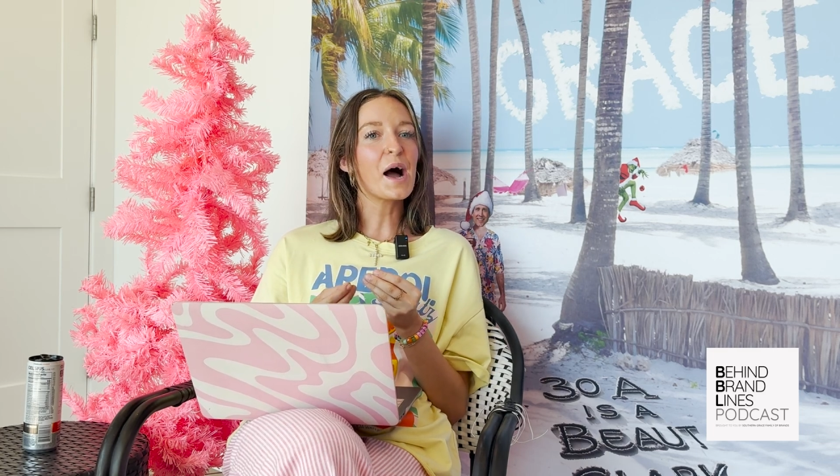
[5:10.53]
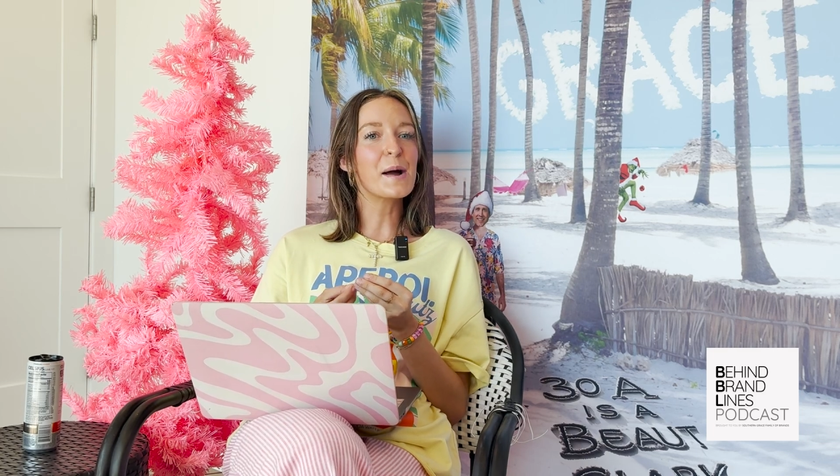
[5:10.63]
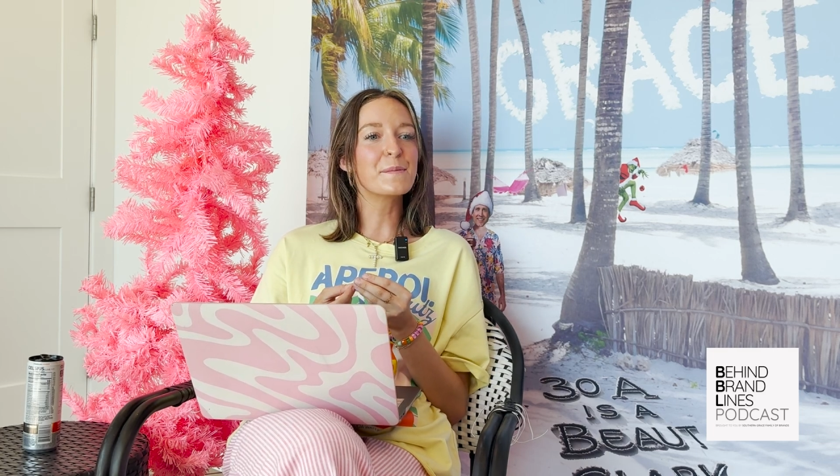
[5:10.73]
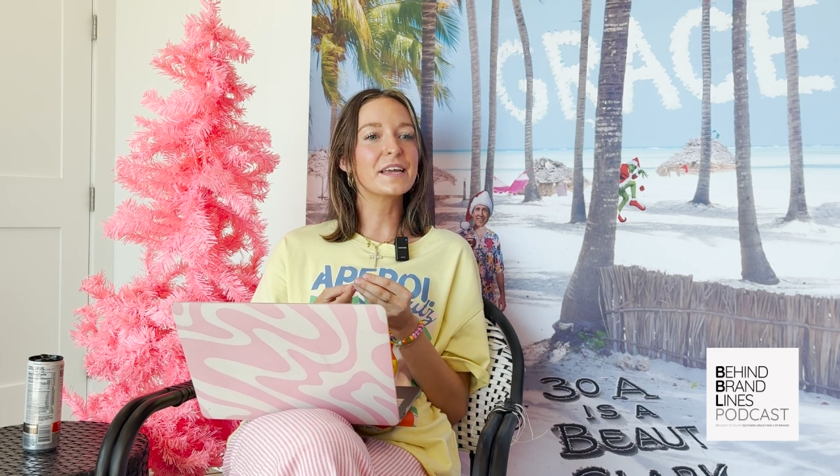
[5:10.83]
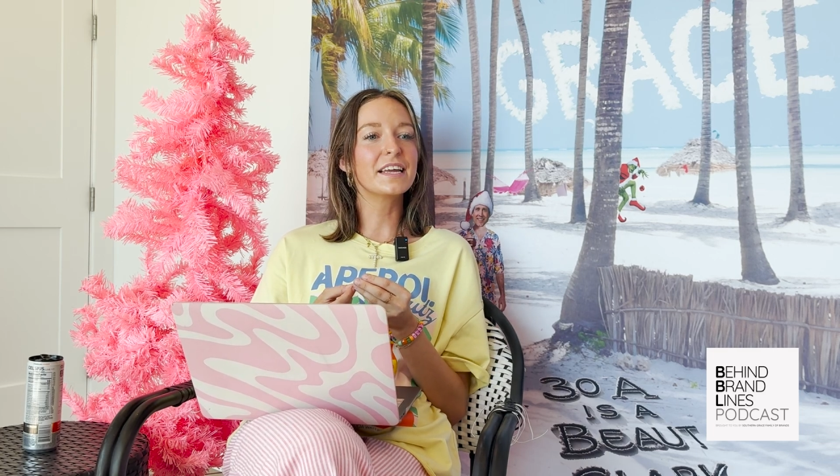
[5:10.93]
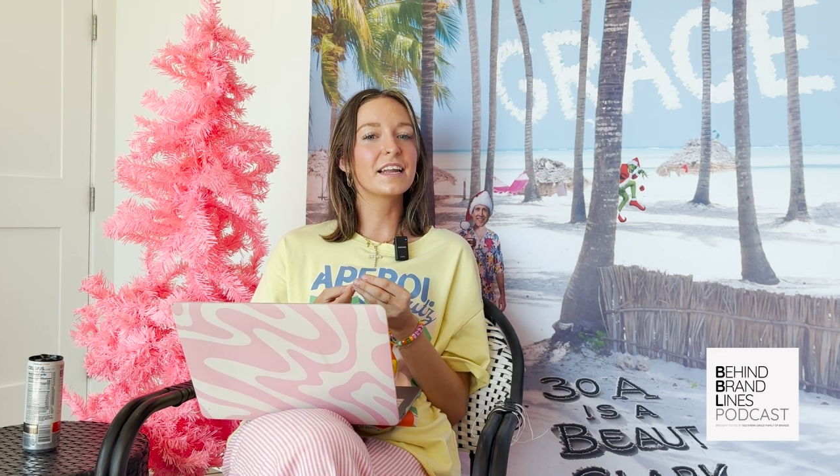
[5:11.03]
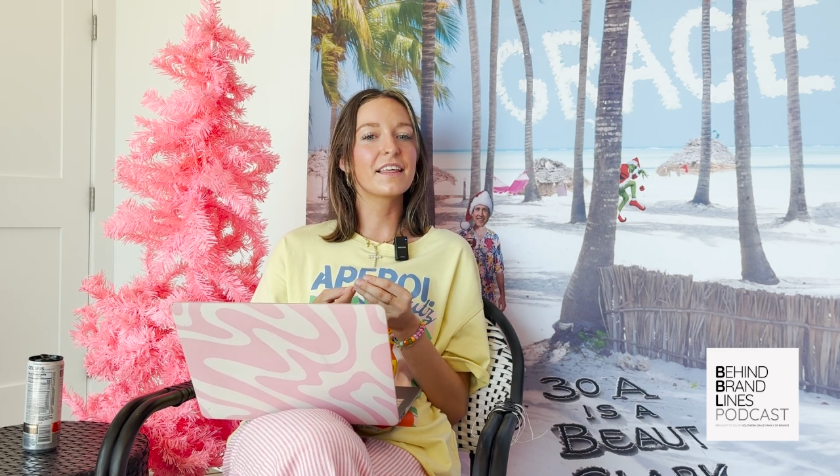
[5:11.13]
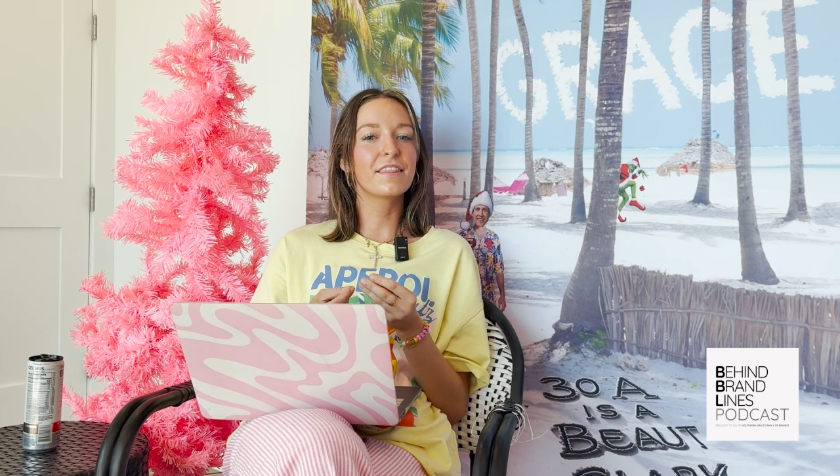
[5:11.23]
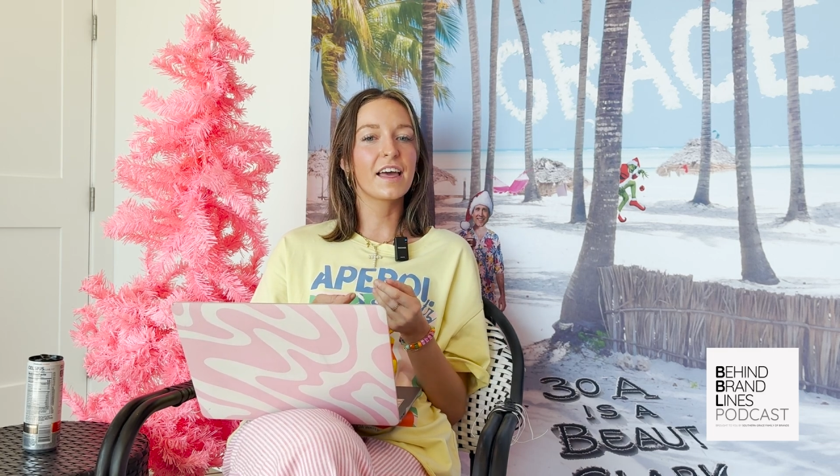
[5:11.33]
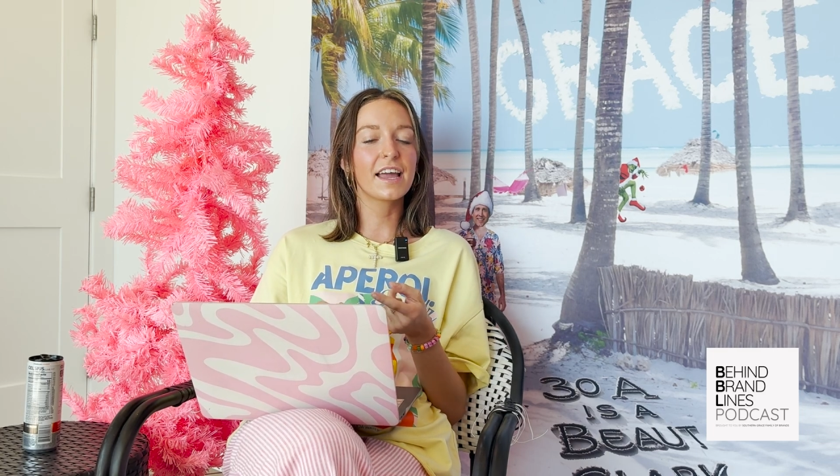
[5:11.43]
I
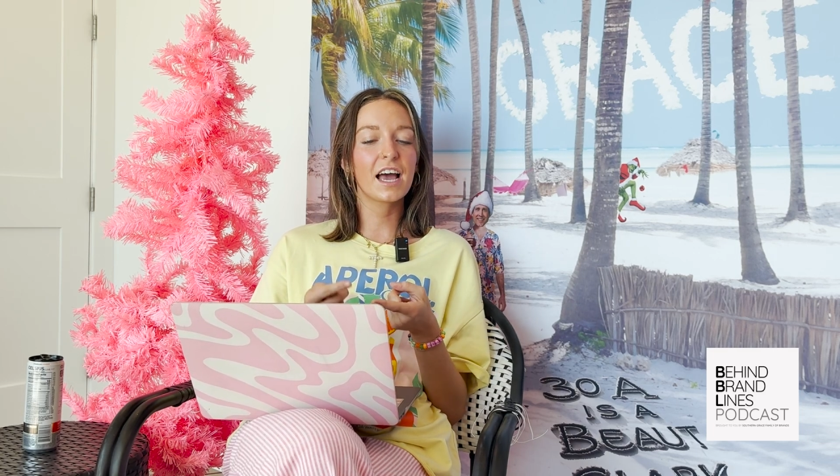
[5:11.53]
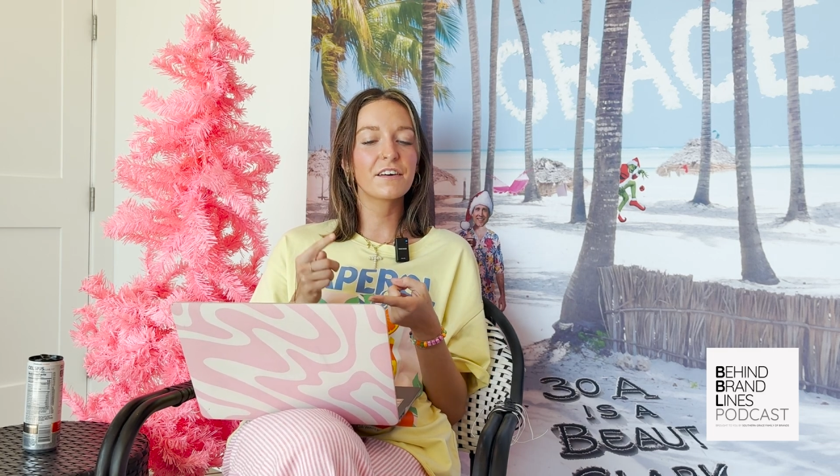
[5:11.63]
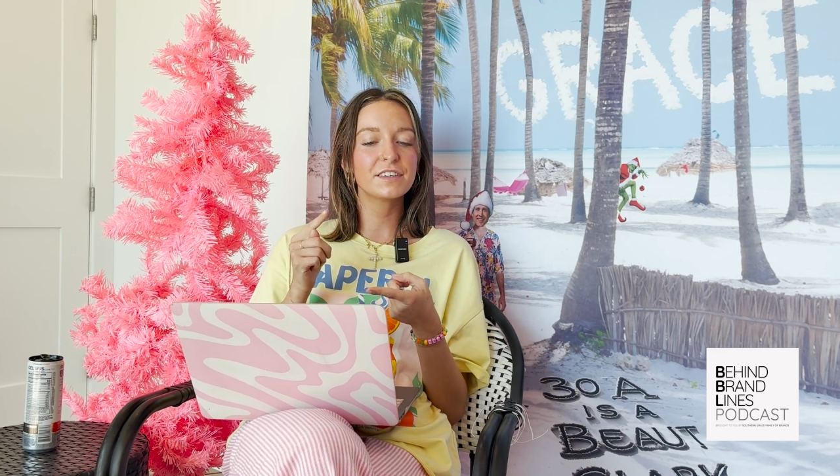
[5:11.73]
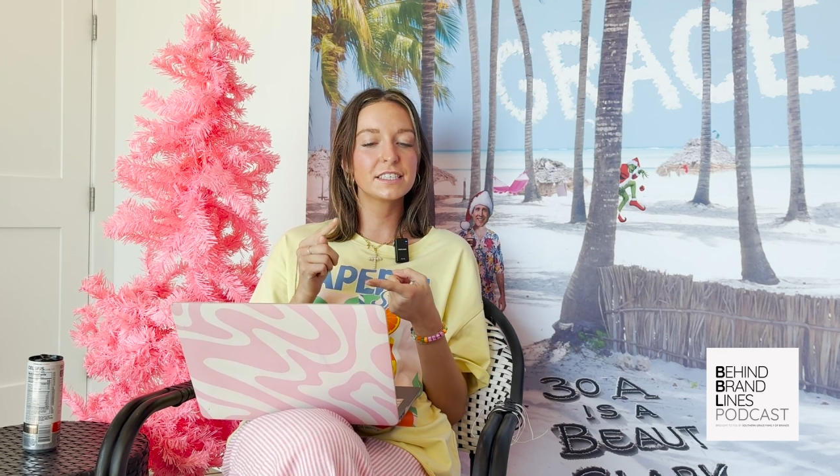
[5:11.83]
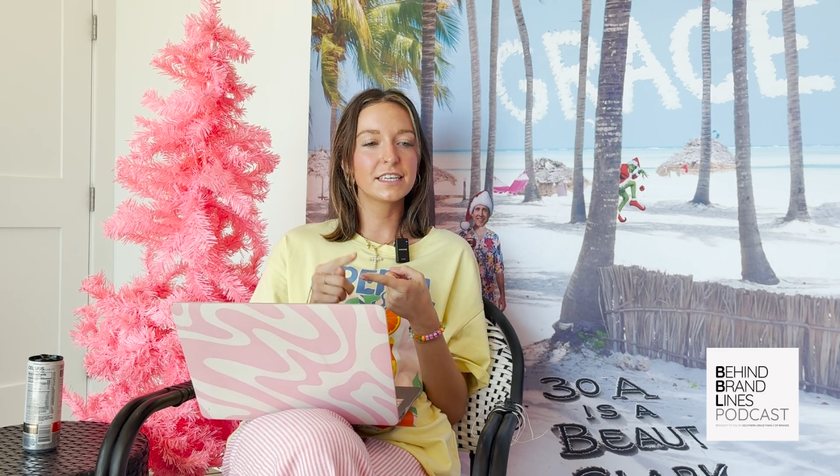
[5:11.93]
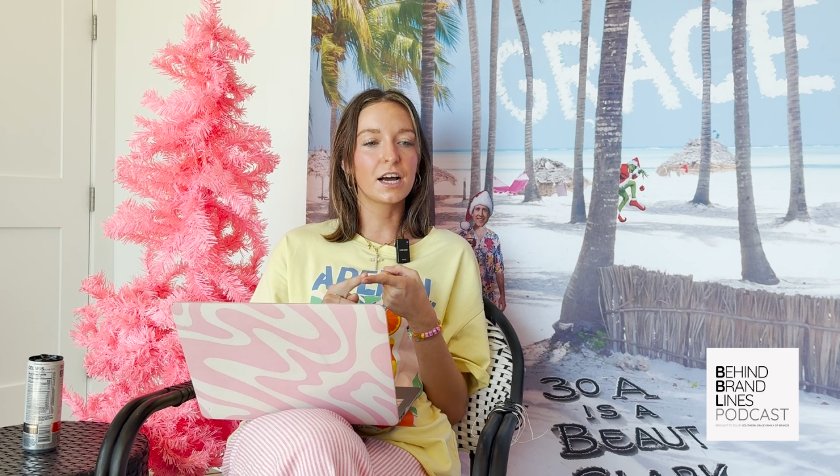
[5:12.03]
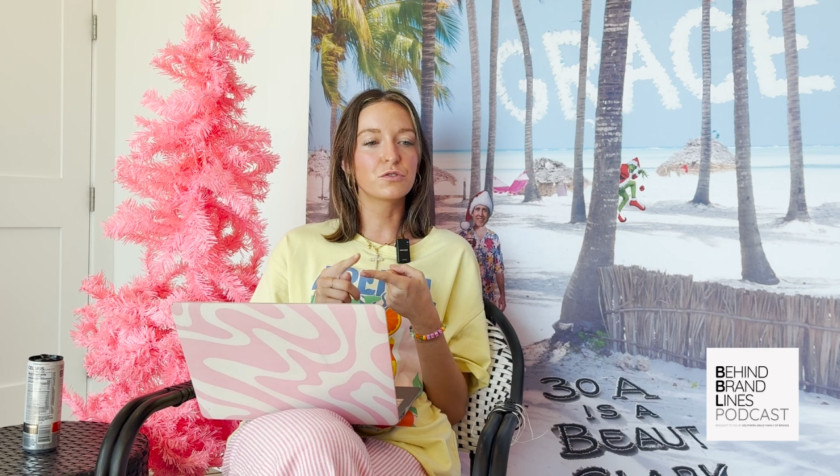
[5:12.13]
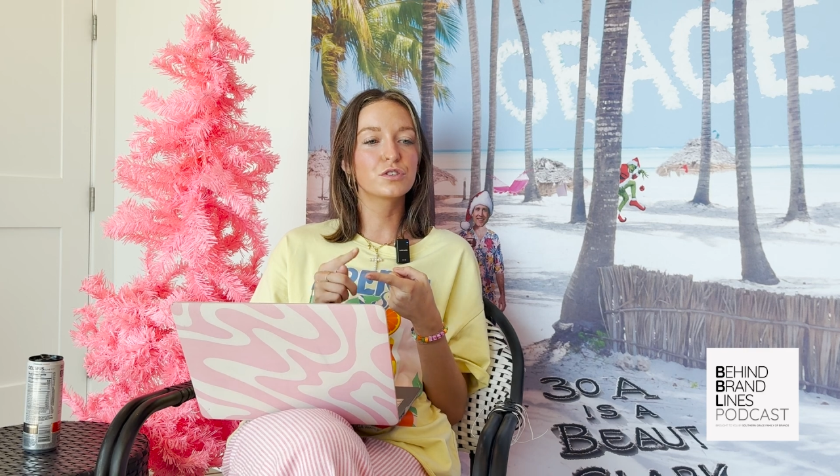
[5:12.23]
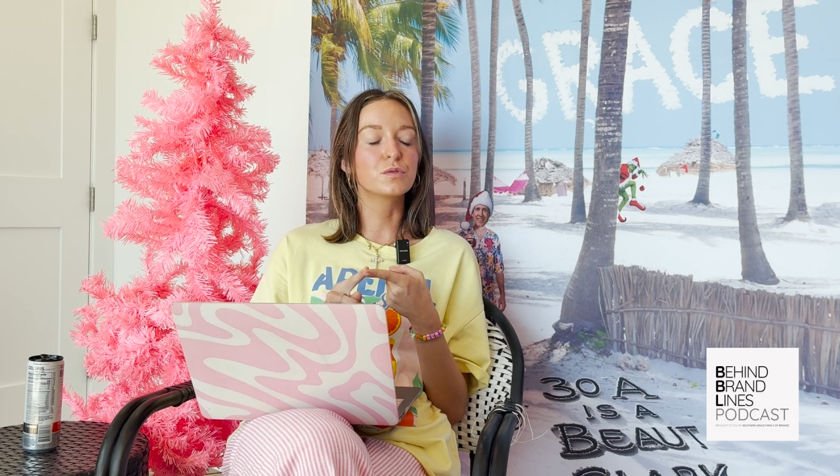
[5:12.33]
mean, they have it down